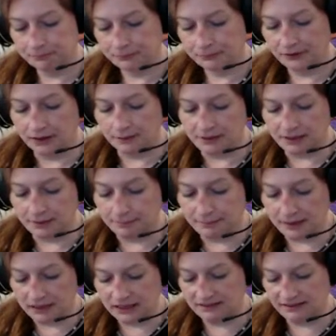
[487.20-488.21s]
I made
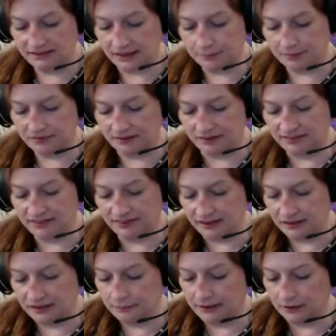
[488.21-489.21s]
many tapes and
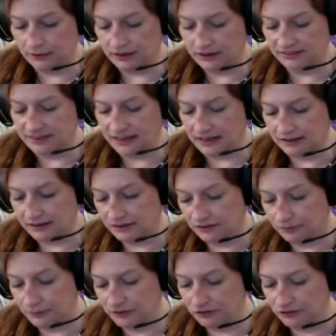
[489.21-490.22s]
sent them out exactly
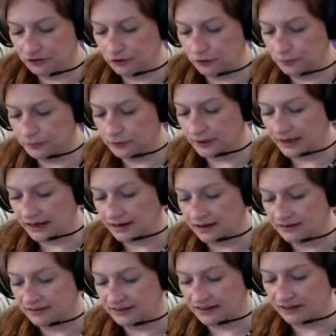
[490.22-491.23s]
as Mr. Cooper
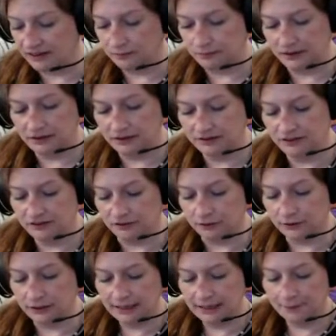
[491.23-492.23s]
has asked me to
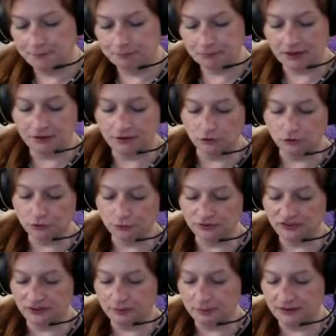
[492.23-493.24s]
do, and those
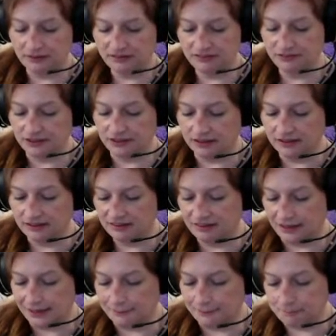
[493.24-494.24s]
recipients have done the
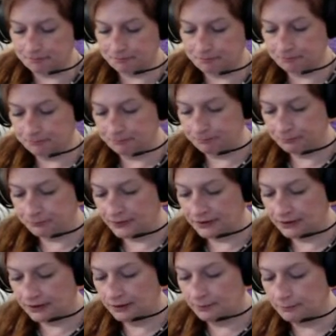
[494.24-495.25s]
same.
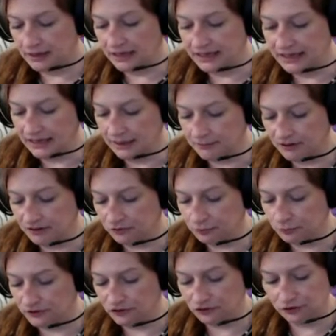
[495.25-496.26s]
My name
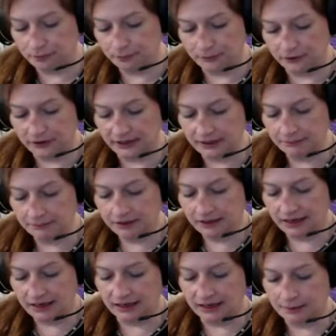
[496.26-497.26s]
is Richard Murray,
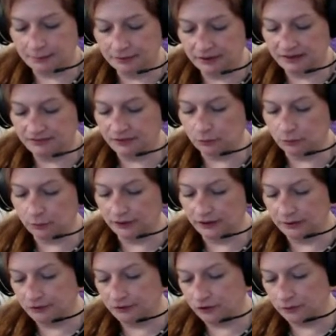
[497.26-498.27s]
and I believe that
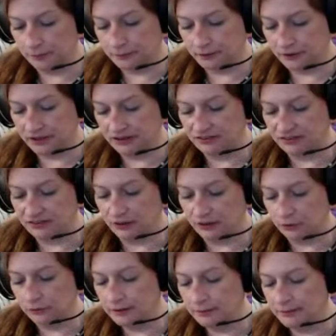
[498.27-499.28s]
William Cooper is the
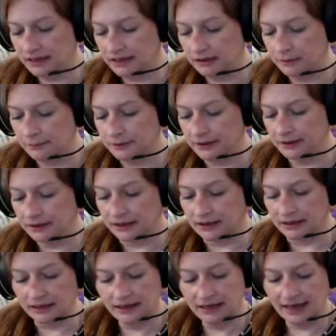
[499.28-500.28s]
only man in
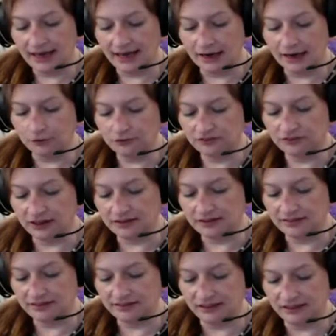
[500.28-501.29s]
America outside
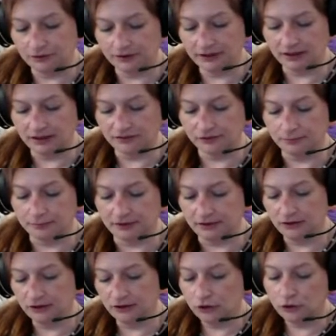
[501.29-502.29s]
the secret
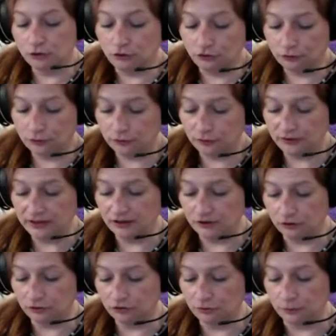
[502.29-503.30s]
government who truly
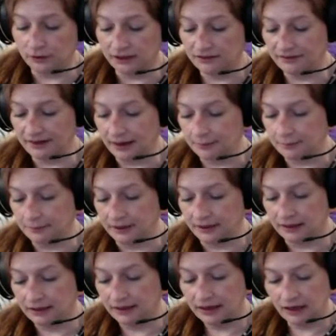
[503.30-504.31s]
knows what is
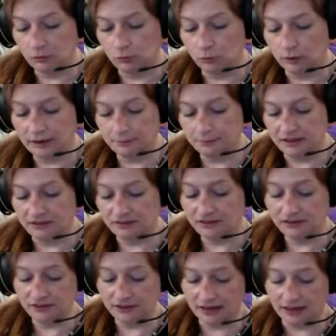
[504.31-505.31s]
happening and what it
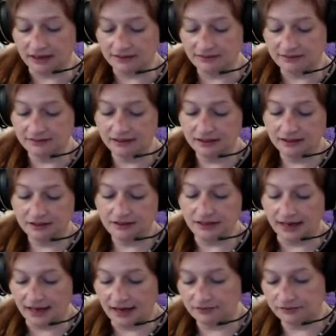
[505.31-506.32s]
means to us,
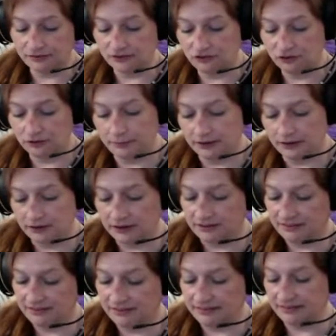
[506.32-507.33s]
the average
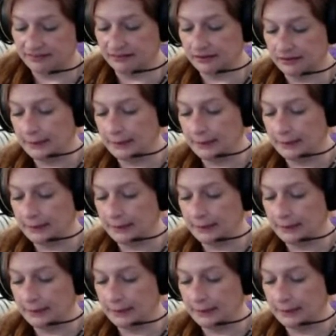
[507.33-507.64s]
American citizen.